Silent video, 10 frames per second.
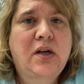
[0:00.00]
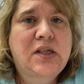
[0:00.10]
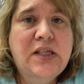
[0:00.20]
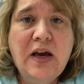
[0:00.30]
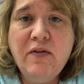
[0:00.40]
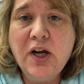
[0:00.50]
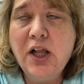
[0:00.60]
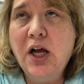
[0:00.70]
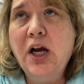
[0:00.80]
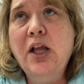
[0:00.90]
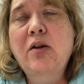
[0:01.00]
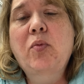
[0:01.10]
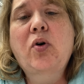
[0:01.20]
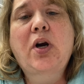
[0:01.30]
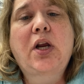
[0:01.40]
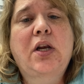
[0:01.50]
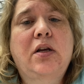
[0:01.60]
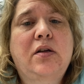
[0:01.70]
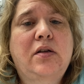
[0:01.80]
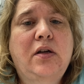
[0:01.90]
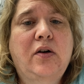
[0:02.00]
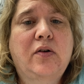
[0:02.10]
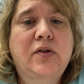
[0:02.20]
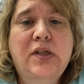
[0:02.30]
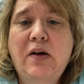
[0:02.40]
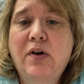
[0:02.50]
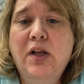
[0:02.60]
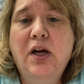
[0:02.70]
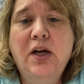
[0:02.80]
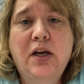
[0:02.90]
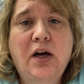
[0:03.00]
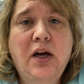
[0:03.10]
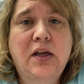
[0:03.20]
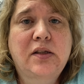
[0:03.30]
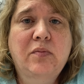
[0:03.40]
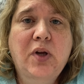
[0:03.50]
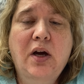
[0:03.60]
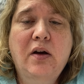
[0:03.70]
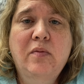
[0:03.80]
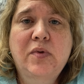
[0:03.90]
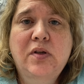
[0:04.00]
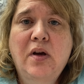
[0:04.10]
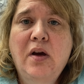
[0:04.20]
7 o'clock in the morning till 7 o'clock at night sometimes.